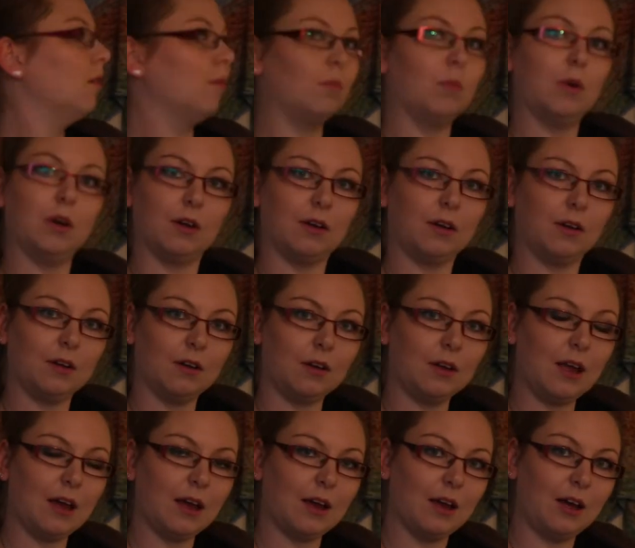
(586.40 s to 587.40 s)
But
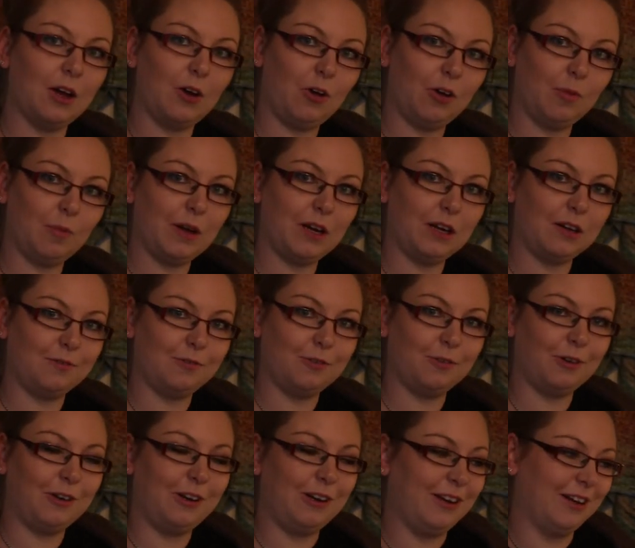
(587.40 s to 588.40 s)
yeah, a whole bag
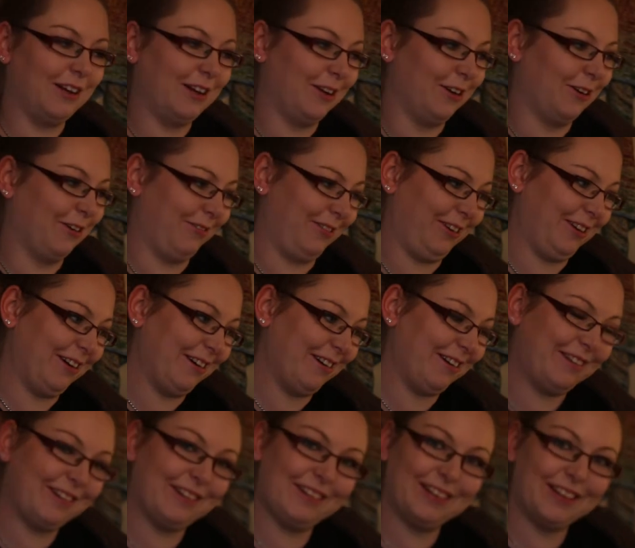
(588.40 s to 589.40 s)
full of
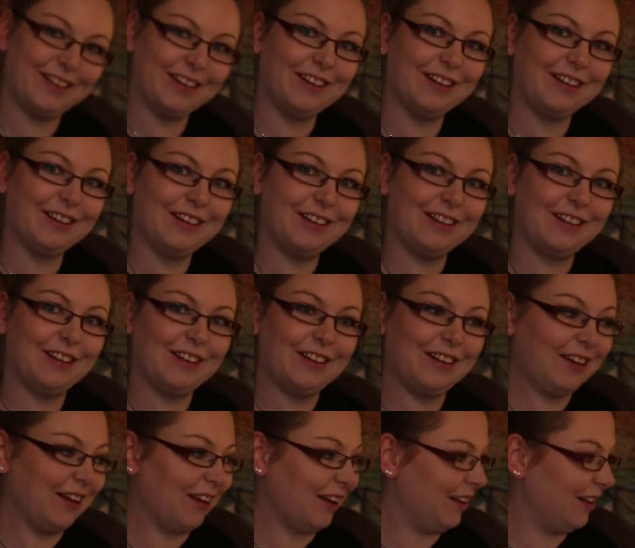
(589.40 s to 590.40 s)
yarn.
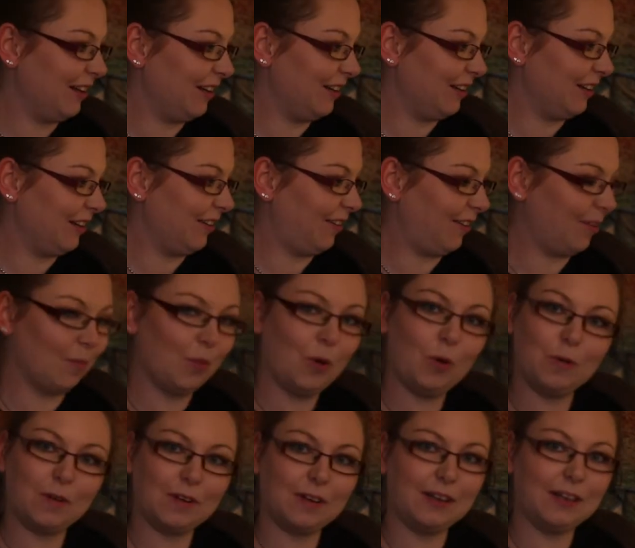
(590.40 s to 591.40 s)
And it's
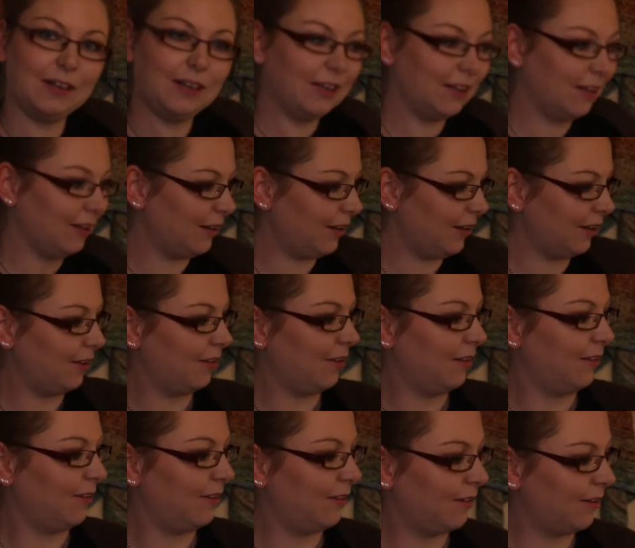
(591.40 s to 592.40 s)
mostly like
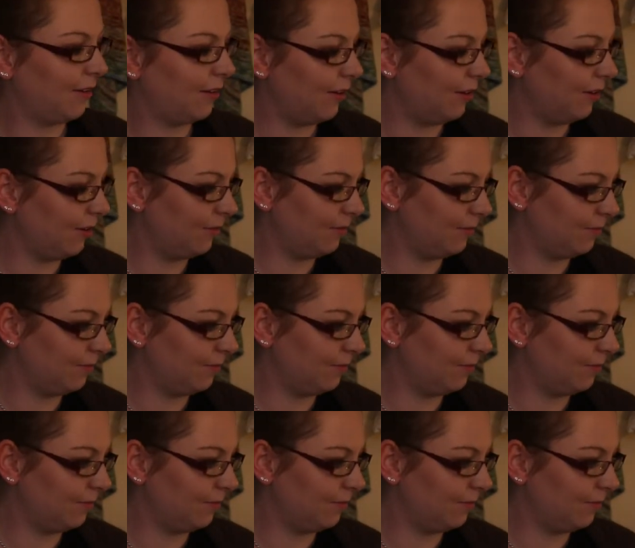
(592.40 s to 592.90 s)
this, I